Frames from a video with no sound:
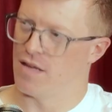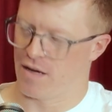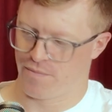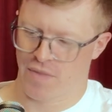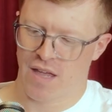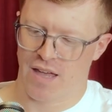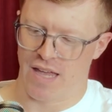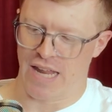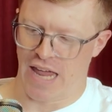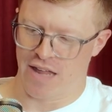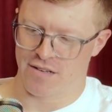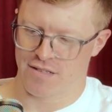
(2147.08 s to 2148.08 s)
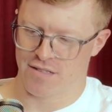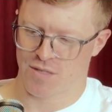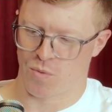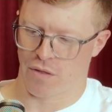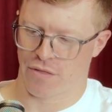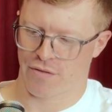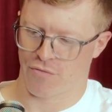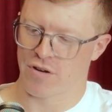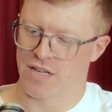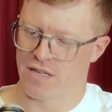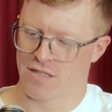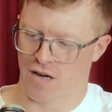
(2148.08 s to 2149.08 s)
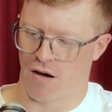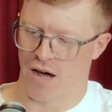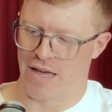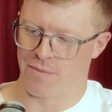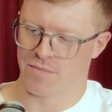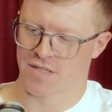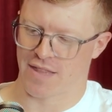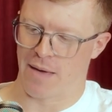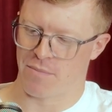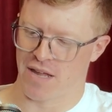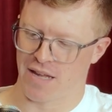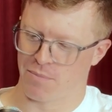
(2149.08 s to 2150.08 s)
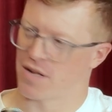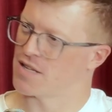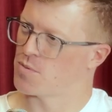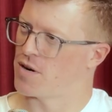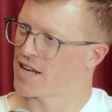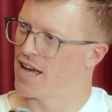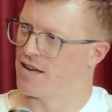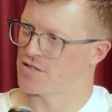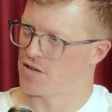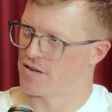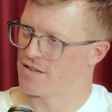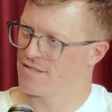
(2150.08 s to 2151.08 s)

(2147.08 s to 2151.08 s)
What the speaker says: Yep. It enters with 3 times that many +1 counters on it.